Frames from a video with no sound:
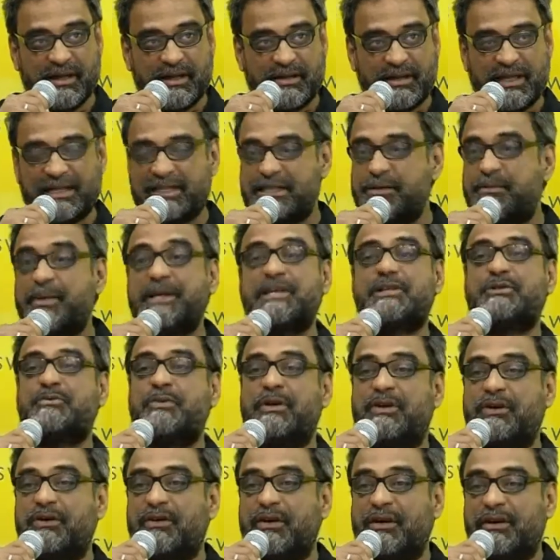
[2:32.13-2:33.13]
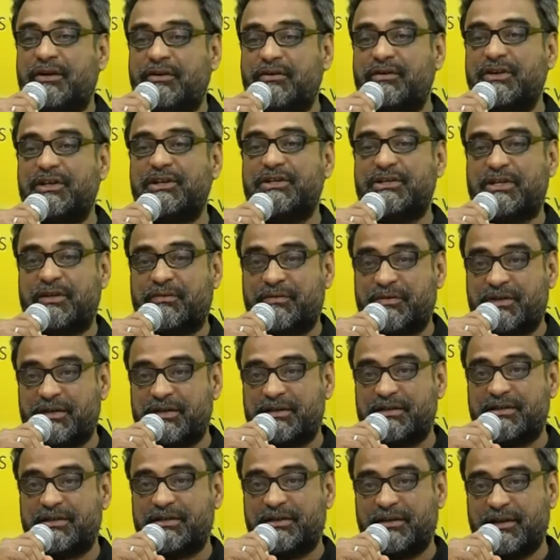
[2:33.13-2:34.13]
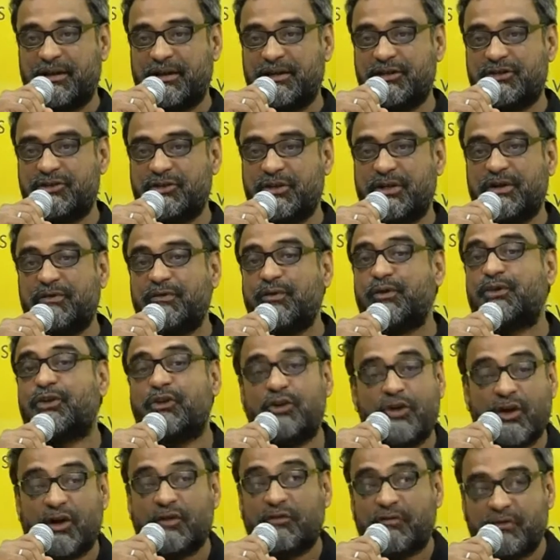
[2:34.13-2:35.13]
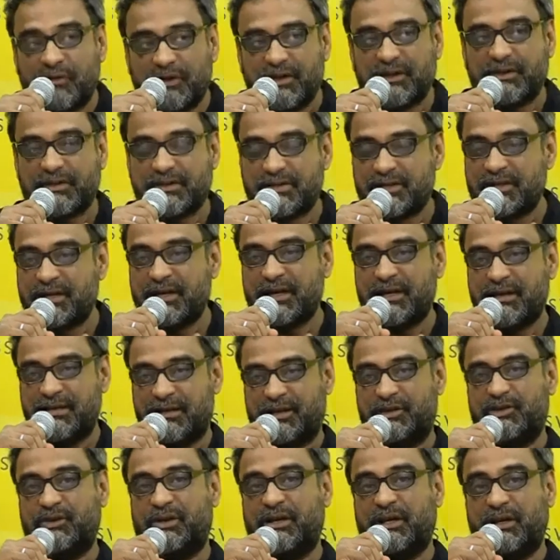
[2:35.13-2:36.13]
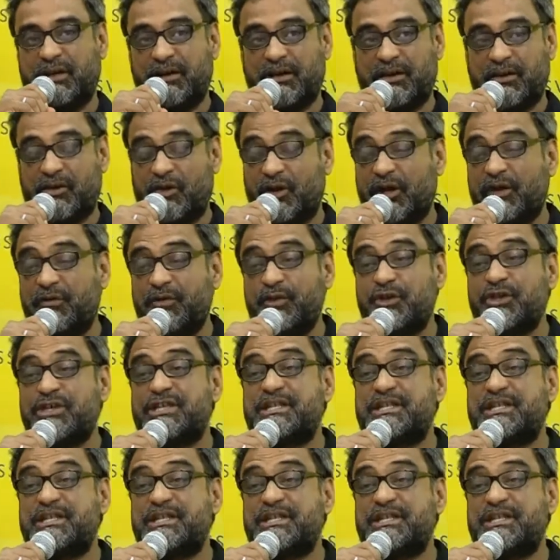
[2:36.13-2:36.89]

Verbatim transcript: That's the best way to kind of teach advertising, is to give you the confidence that you can learn, or give you the